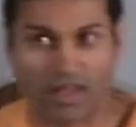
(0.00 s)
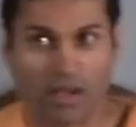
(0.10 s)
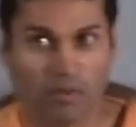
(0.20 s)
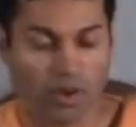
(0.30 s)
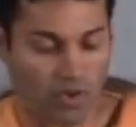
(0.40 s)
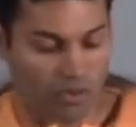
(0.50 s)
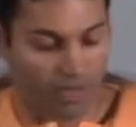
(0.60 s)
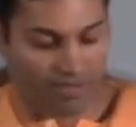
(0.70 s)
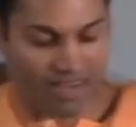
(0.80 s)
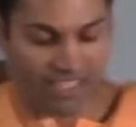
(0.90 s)
A poem by
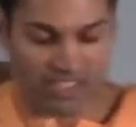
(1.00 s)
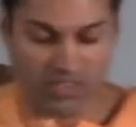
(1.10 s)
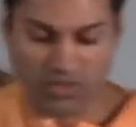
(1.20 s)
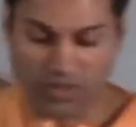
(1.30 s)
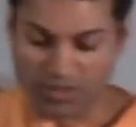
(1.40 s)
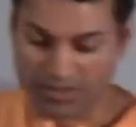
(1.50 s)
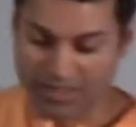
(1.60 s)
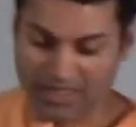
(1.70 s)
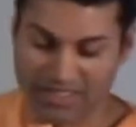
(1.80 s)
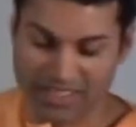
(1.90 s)
Francis Dorff,
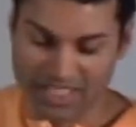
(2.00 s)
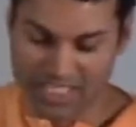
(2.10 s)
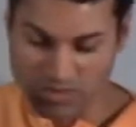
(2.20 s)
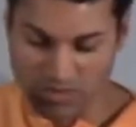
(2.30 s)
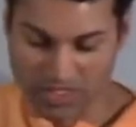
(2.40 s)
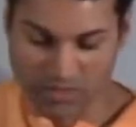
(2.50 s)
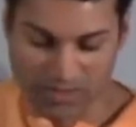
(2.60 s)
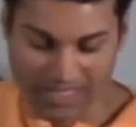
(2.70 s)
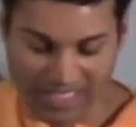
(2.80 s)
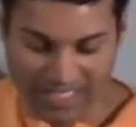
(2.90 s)

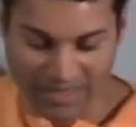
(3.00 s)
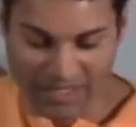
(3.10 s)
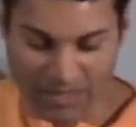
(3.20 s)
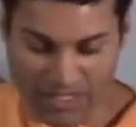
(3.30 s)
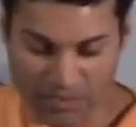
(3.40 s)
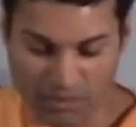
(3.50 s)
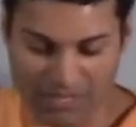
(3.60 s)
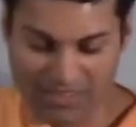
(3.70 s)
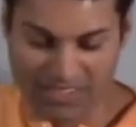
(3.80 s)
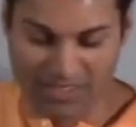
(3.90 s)
really in
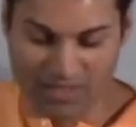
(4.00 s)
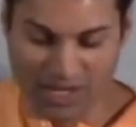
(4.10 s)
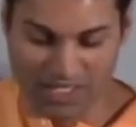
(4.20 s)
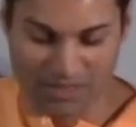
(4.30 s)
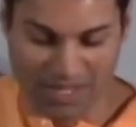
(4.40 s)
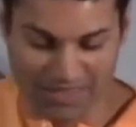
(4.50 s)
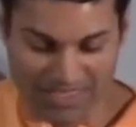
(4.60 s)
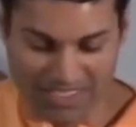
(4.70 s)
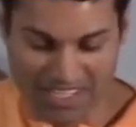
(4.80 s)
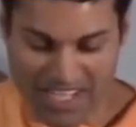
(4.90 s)
brief, talks about
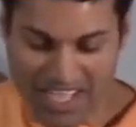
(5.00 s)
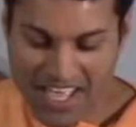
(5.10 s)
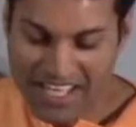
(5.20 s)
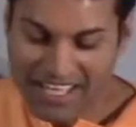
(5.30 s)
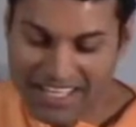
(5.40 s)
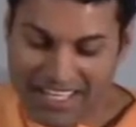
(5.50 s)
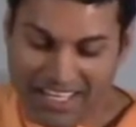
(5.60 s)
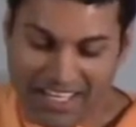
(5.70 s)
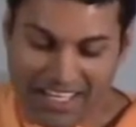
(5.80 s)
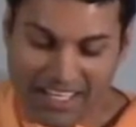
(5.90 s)
this.
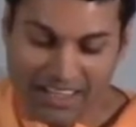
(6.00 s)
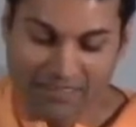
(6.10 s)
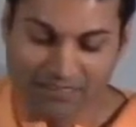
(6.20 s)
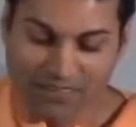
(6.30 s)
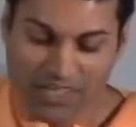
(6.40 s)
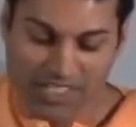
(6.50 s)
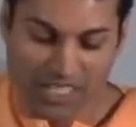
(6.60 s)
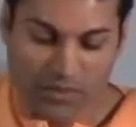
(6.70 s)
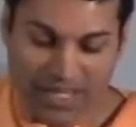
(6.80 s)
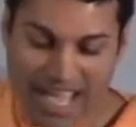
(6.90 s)
The first
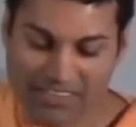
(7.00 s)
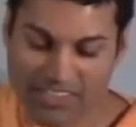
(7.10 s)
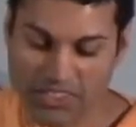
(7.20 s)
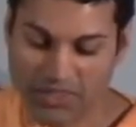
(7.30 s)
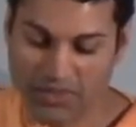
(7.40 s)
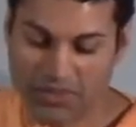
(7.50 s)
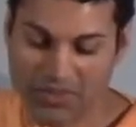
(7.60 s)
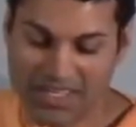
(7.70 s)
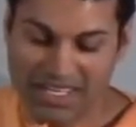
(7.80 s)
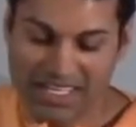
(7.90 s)
thing we have to do
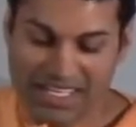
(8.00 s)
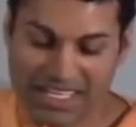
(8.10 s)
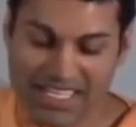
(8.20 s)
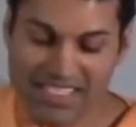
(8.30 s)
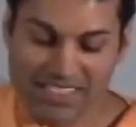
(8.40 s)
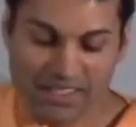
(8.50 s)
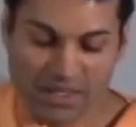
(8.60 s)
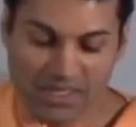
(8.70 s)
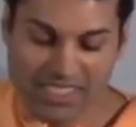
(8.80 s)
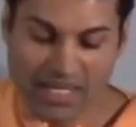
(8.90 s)
is to
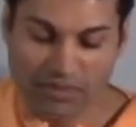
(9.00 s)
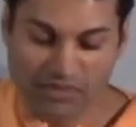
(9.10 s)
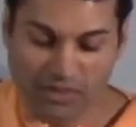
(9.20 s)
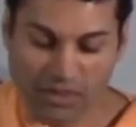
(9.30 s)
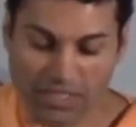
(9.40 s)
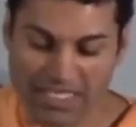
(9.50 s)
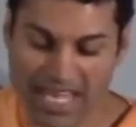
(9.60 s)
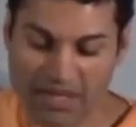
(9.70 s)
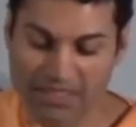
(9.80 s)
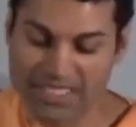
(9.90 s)
notice that we've loaded
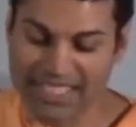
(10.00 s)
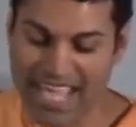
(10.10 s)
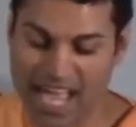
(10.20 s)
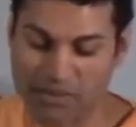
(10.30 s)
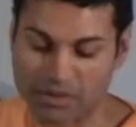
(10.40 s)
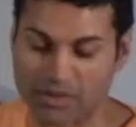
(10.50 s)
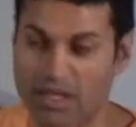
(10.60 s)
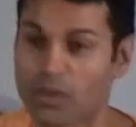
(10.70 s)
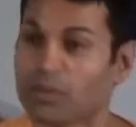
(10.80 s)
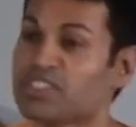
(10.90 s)
down this camel
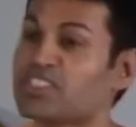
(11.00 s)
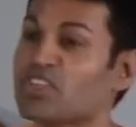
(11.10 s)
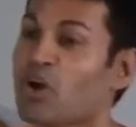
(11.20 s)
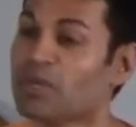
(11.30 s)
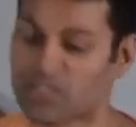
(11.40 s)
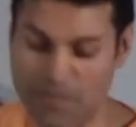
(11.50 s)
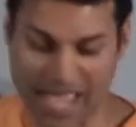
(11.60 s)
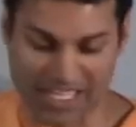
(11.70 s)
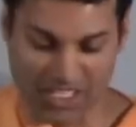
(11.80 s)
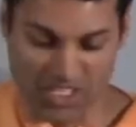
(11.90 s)
with so much
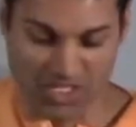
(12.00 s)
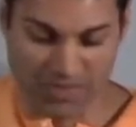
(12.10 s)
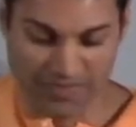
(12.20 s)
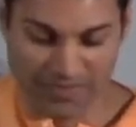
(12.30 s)
baggage.